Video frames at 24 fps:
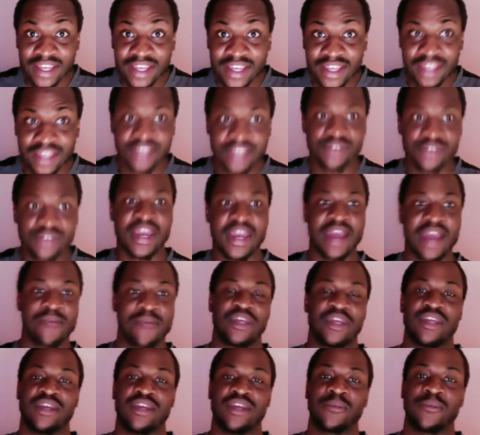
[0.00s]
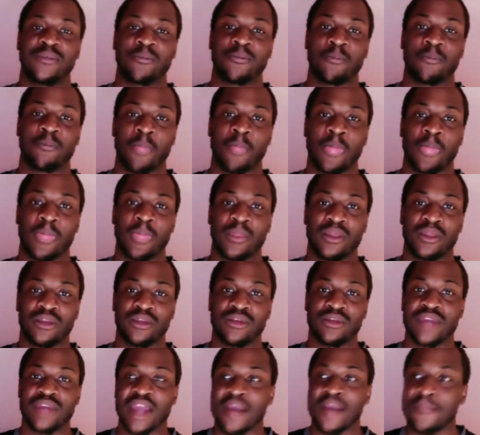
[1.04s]
You can't be. You
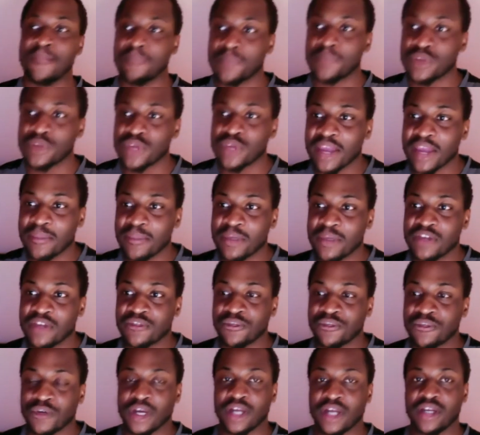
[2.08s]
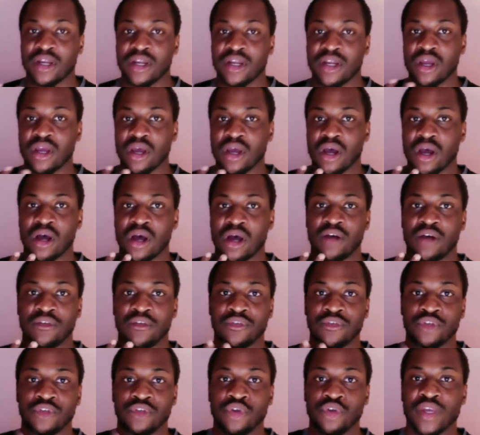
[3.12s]
can't be afraid
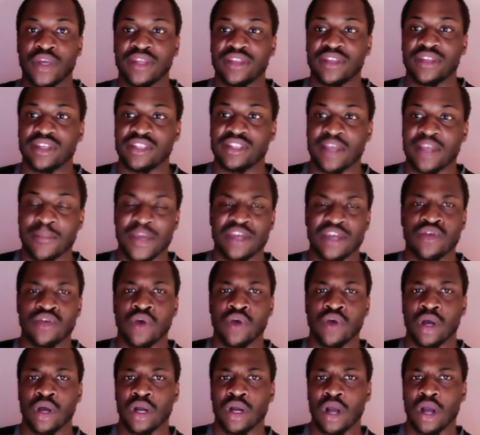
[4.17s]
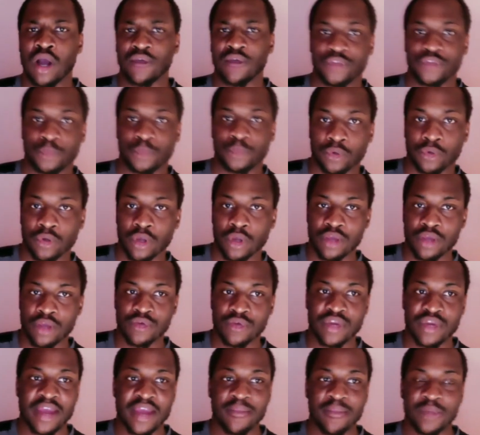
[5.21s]
of doing things that make you uncomfortable. You
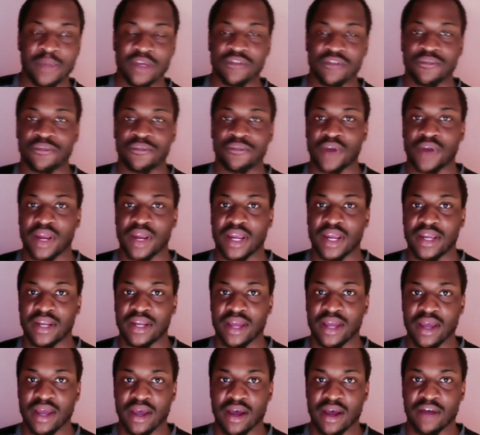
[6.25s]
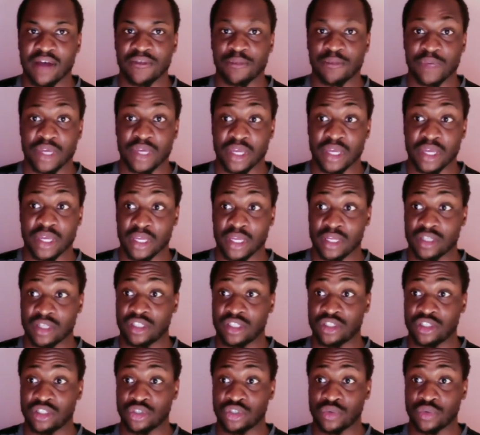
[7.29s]
can't be afraid of being in a
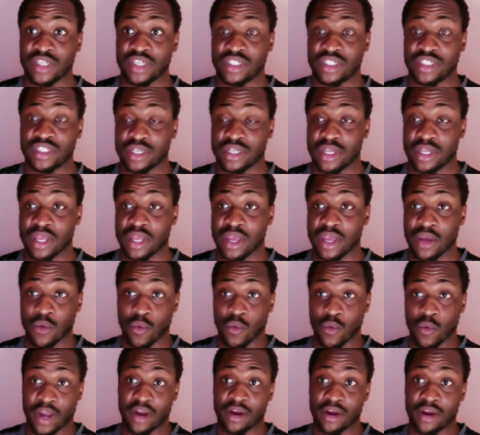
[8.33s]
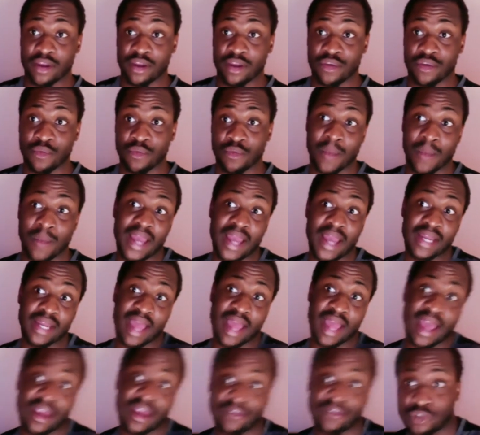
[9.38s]
situation where you might
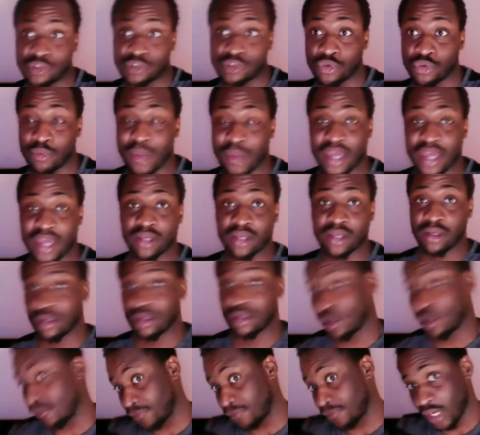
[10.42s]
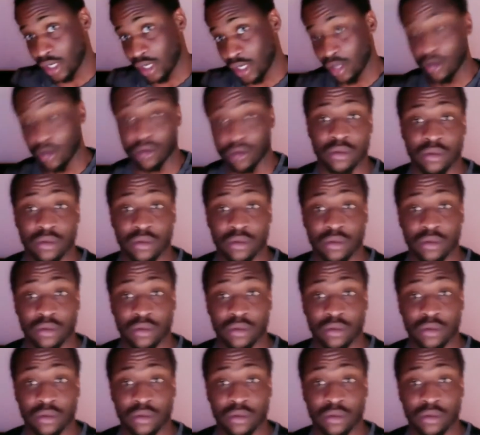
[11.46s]
have to make a video.